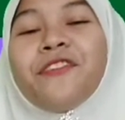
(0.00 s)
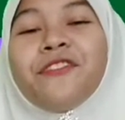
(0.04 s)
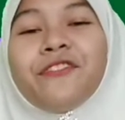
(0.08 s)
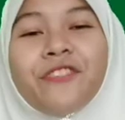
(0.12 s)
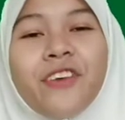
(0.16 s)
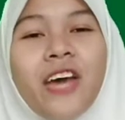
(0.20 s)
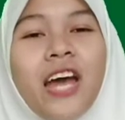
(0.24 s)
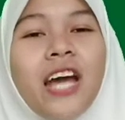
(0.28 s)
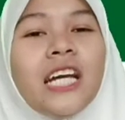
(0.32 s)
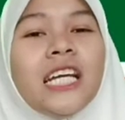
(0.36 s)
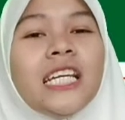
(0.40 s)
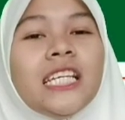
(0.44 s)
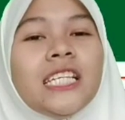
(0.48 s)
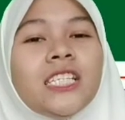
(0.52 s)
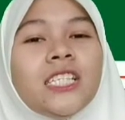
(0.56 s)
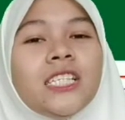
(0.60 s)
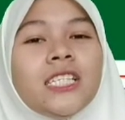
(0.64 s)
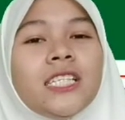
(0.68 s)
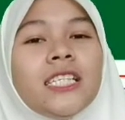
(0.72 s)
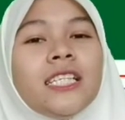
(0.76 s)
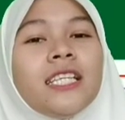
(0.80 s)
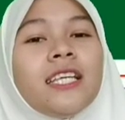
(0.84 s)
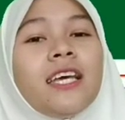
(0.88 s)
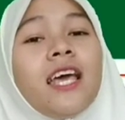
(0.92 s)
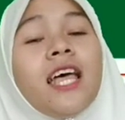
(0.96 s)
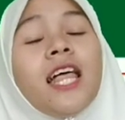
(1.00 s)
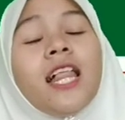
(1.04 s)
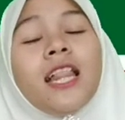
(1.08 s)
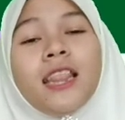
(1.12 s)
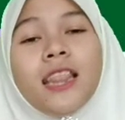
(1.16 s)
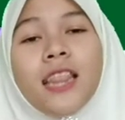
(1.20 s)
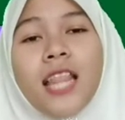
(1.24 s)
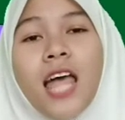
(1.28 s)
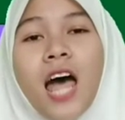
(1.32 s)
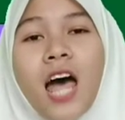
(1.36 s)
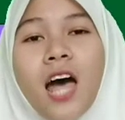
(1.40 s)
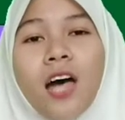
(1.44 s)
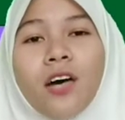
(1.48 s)
Very good.
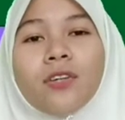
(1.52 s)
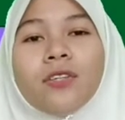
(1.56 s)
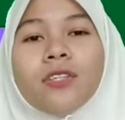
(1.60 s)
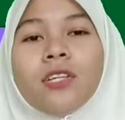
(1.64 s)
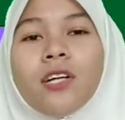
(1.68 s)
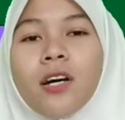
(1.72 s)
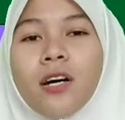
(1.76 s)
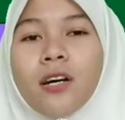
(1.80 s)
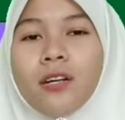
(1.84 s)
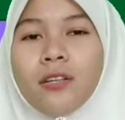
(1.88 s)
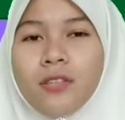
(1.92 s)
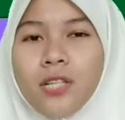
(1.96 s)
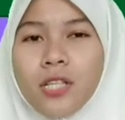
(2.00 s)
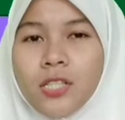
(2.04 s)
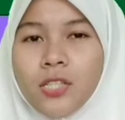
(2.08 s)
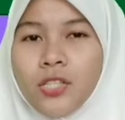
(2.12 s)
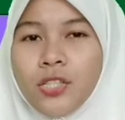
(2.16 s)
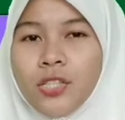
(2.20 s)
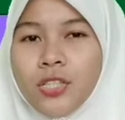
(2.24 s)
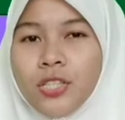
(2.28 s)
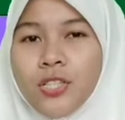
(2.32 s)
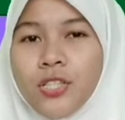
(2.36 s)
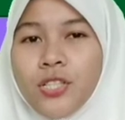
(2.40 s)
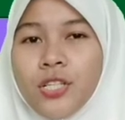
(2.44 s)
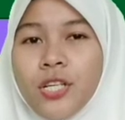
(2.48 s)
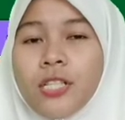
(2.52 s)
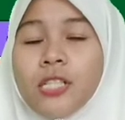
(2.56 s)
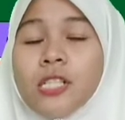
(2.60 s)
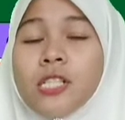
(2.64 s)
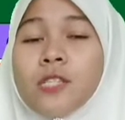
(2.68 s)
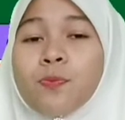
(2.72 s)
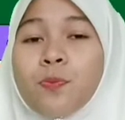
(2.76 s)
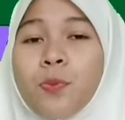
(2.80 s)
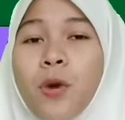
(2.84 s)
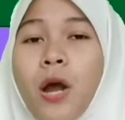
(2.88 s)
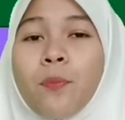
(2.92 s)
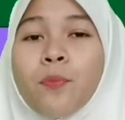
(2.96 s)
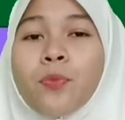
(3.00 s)
Now, arrange your chairs
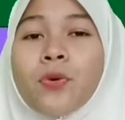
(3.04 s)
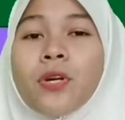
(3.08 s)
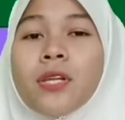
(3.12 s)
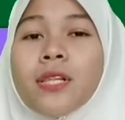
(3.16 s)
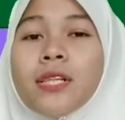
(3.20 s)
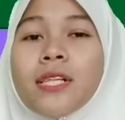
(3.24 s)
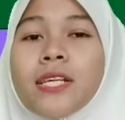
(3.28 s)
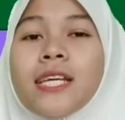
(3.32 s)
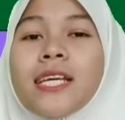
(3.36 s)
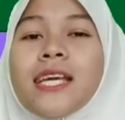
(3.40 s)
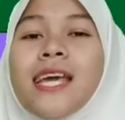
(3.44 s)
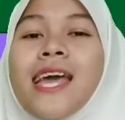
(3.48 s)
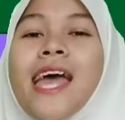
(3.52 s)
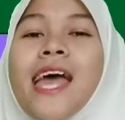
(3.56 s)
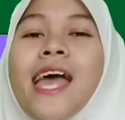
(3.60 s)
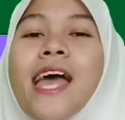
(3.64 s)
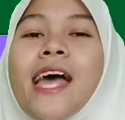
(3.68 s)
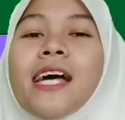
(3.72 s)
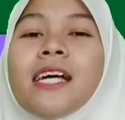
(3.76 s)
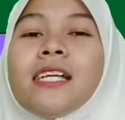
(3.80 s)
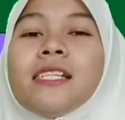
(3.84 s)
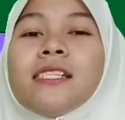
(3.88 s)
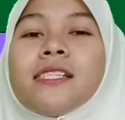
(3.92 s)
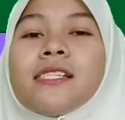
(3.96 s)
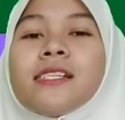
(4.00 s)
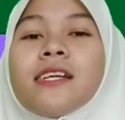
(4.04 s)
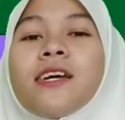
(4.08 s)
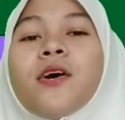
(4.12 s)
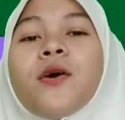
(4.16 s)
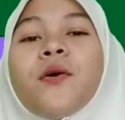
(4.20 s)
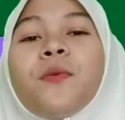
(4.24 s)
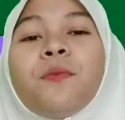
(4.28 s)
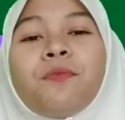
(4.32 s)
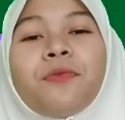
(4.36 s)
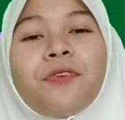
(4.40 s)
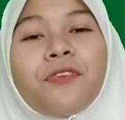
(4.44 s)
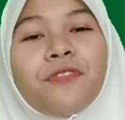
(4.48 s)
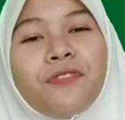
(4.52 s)
properly and
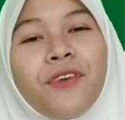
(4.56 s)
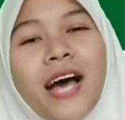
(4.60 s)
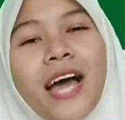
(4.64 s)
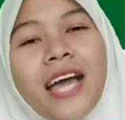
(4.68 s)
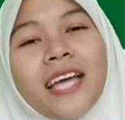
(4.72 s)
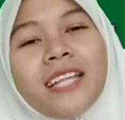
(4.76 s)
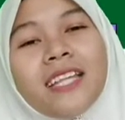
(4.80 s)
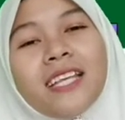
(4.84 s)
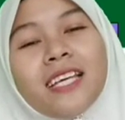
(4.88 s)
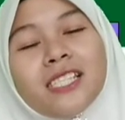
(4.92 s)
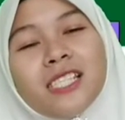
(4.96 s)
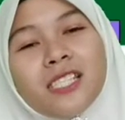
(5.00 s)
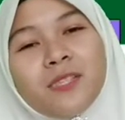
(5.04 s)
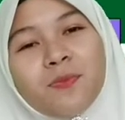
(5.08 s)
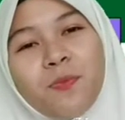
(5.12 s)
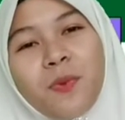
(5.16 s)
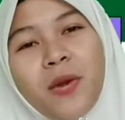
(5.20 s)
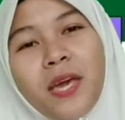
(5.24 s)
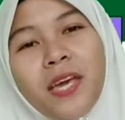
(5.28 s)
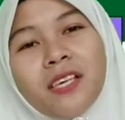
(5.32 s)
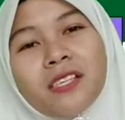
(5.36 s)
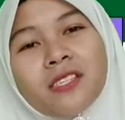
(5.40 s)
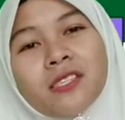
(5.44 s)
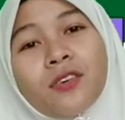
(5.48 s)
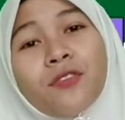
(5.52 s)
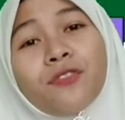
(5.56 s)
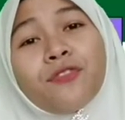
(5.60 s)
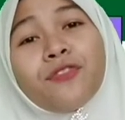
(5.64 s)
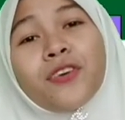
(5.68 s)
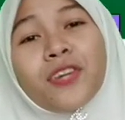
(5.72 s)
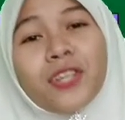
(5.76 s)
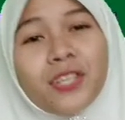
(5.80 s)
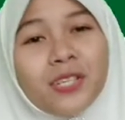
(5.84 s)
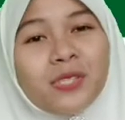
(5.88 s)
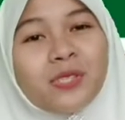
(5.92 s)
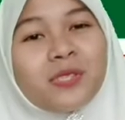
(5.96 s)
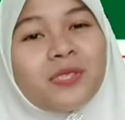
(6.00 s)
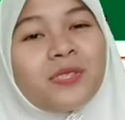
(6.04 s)
provide a space for
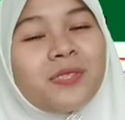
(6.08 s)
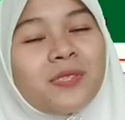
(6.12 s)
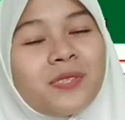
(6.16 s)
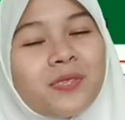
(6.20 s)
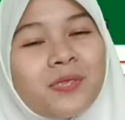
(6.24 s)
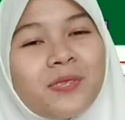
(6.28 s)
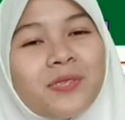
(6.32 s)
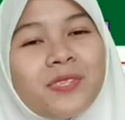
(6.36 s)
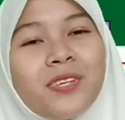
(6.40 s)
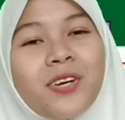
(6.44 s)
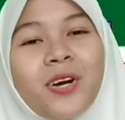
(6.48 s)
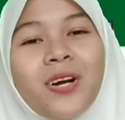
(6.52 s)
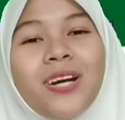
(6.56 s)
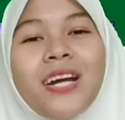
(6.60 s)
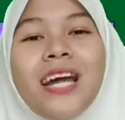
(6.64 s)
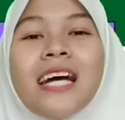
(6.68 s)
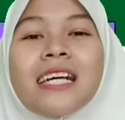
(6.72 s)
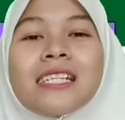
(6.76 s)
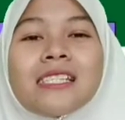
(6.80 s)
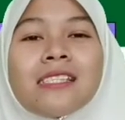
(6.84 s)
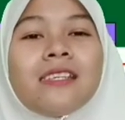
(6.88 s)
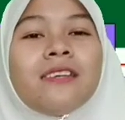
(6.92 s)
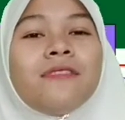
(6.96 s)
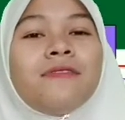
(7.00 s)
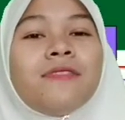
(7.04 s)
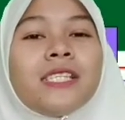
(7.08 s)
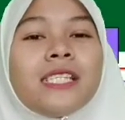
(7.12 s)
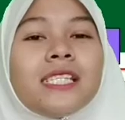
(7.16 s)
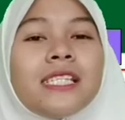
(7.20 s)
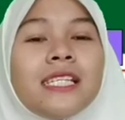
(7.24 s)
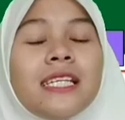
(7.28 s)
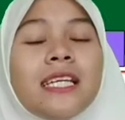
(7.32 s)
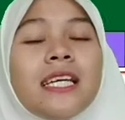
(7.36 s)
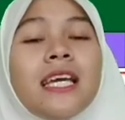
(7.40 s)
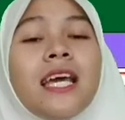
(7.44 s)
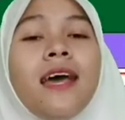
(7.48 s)
you to do your activity.